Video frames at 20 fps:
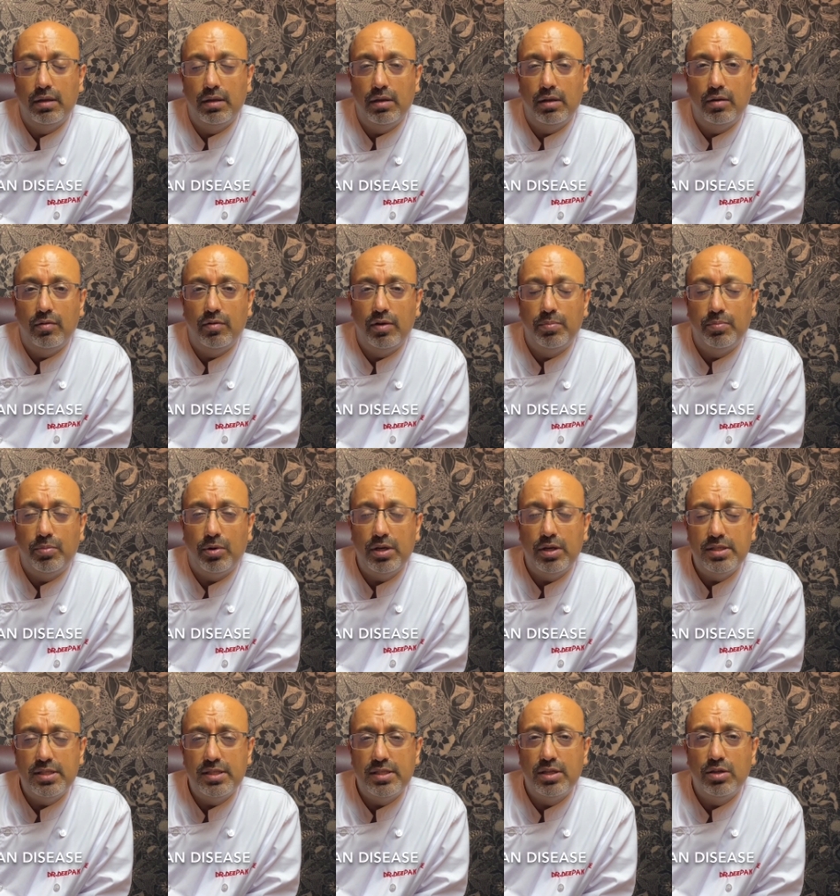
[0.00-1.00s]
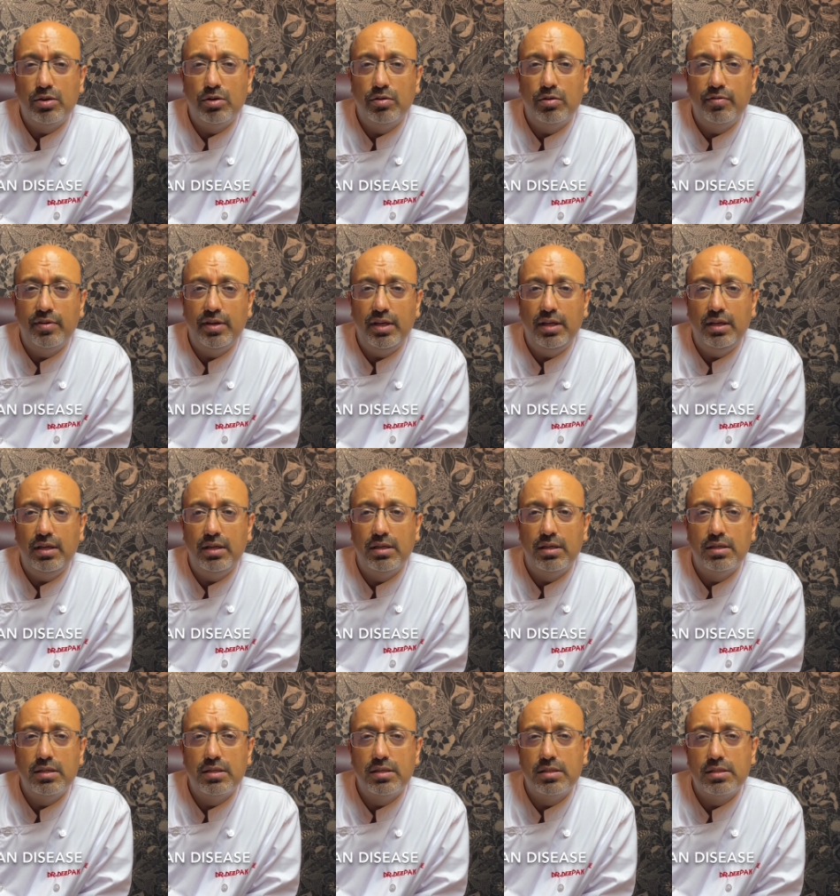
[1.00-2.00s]
Well, polycystic ovary
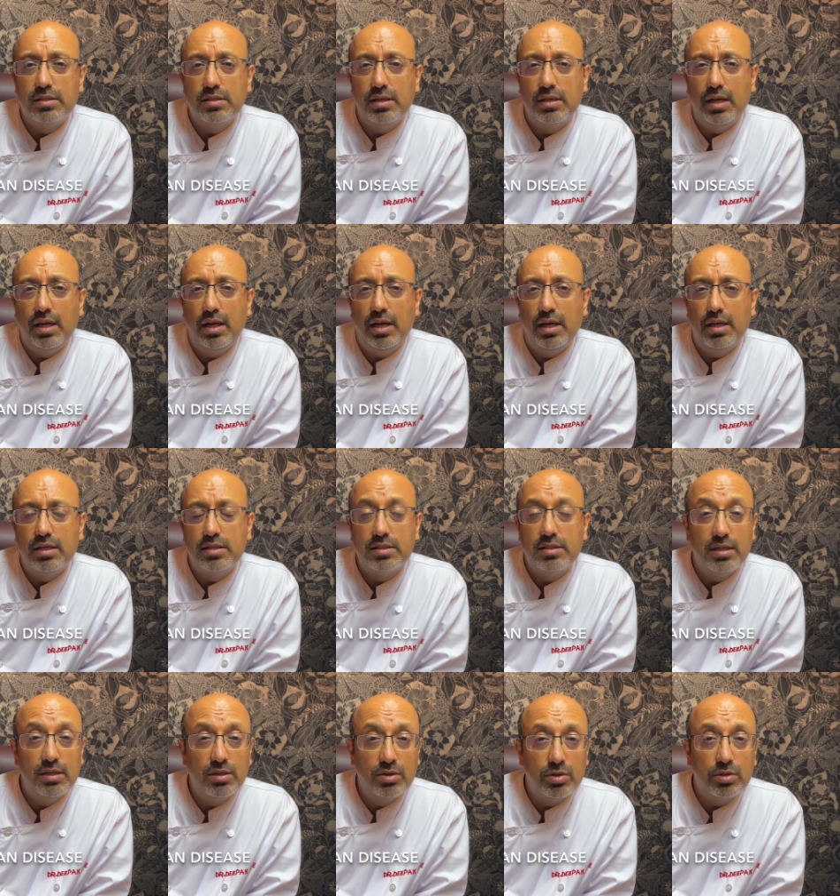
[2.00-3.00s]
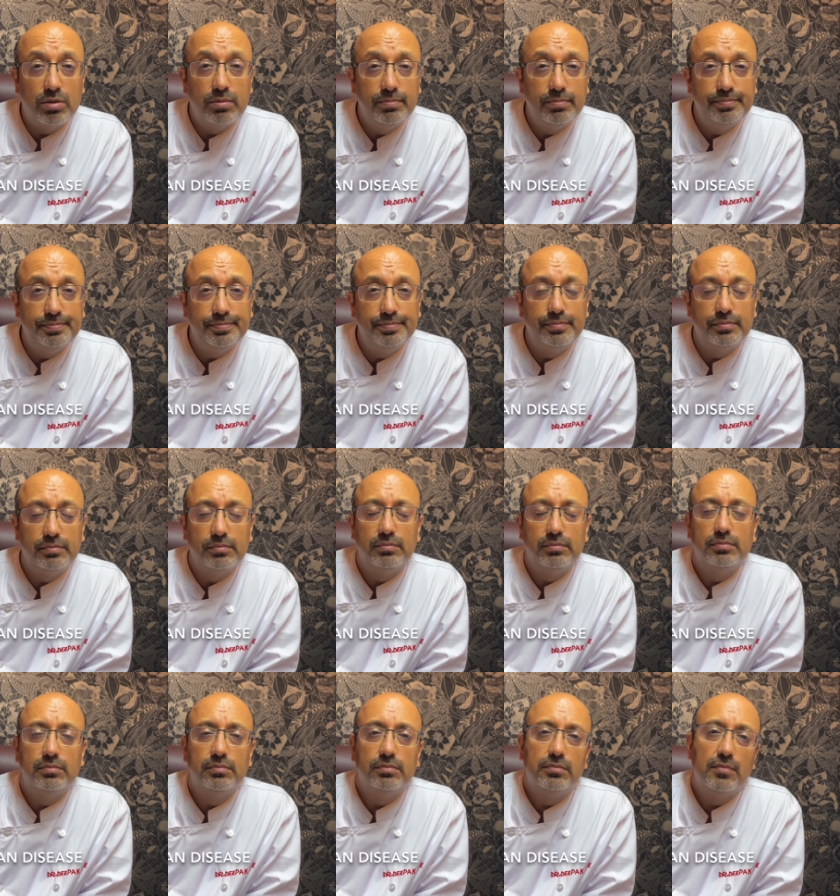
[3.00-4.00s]
is a syndrome
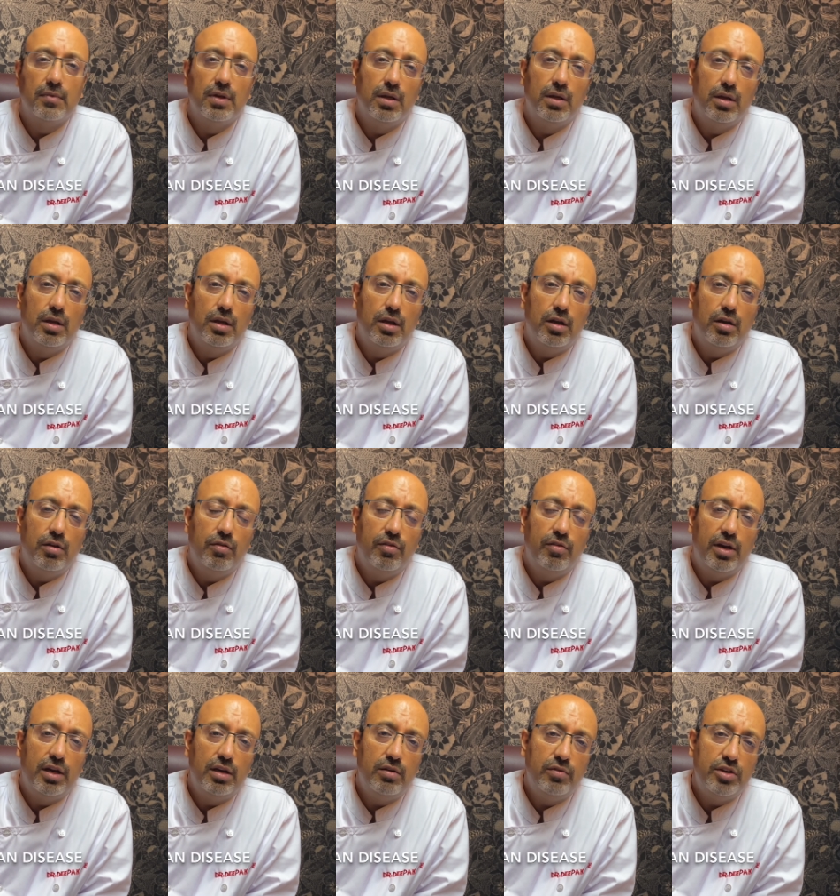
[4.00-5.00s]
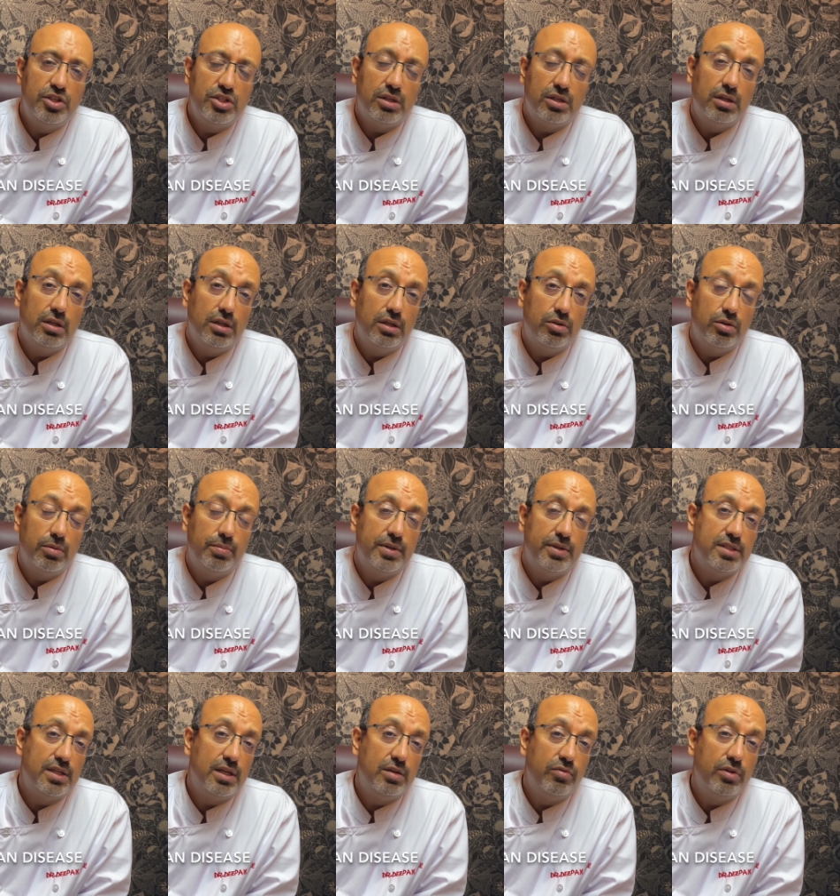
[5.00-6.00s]
wherein which a girl could
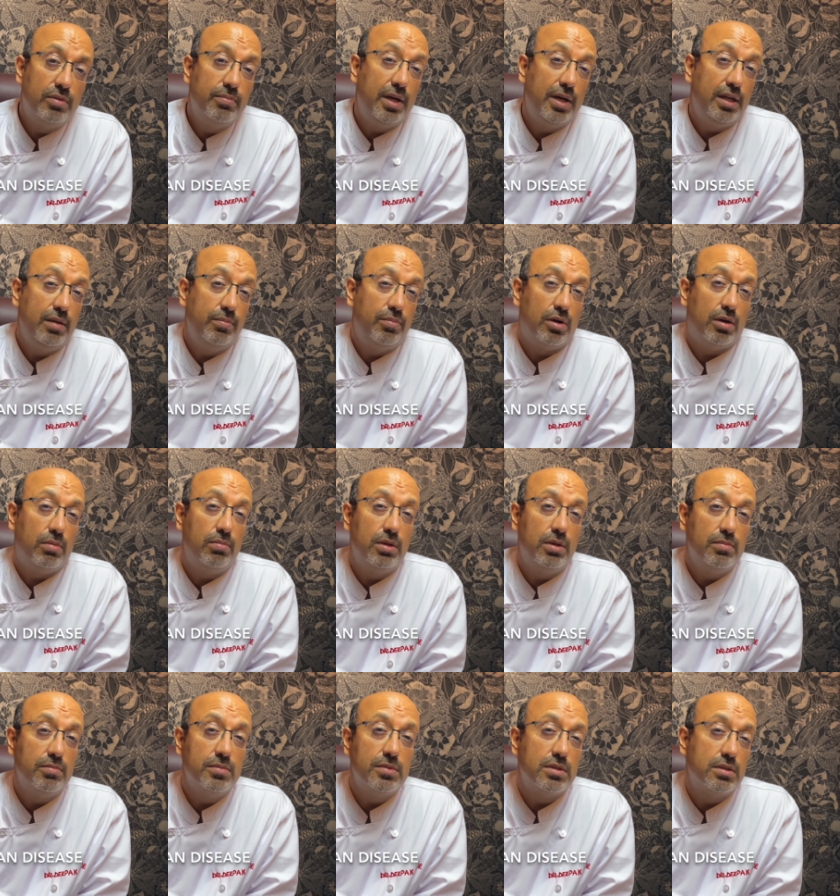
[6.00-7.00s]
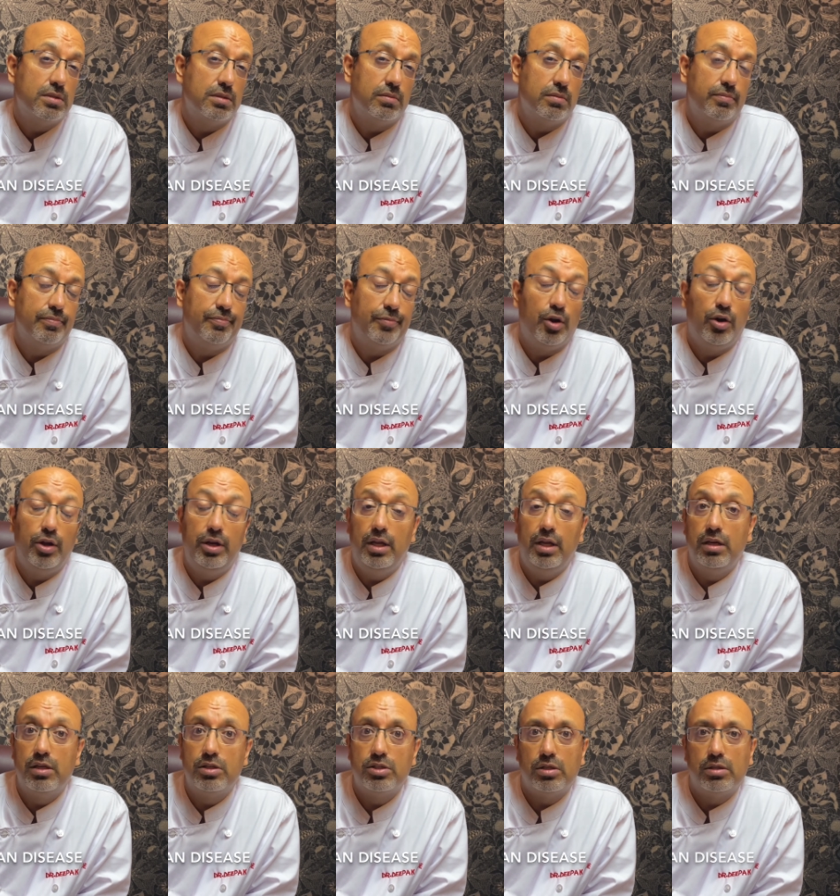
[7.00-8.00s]
present with many problems or none
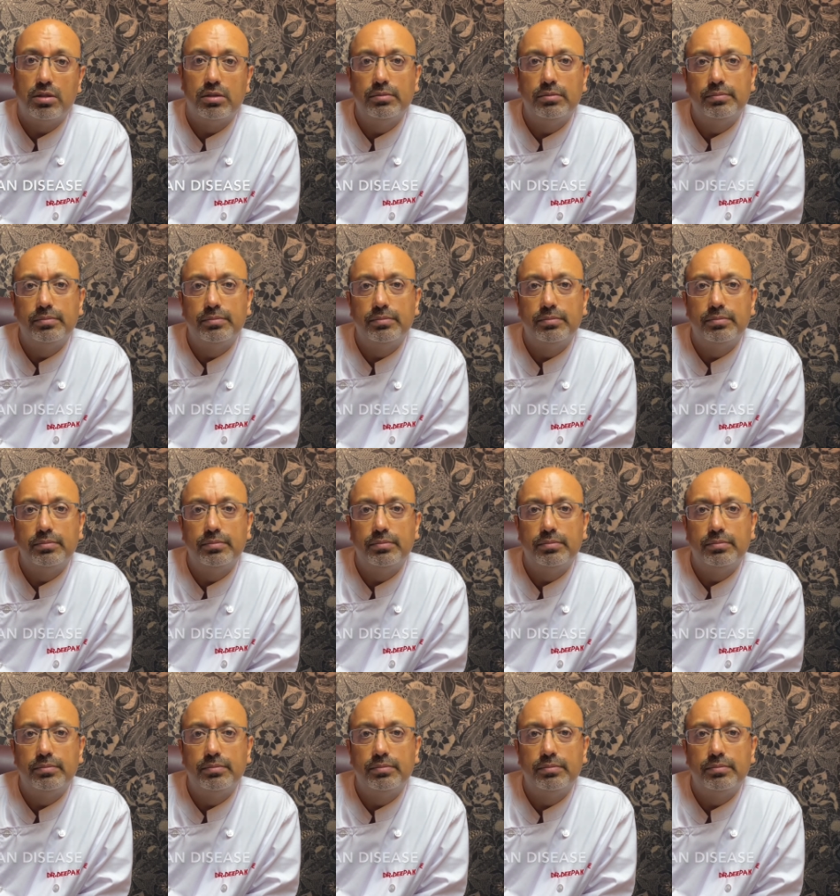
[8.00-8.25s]
at all.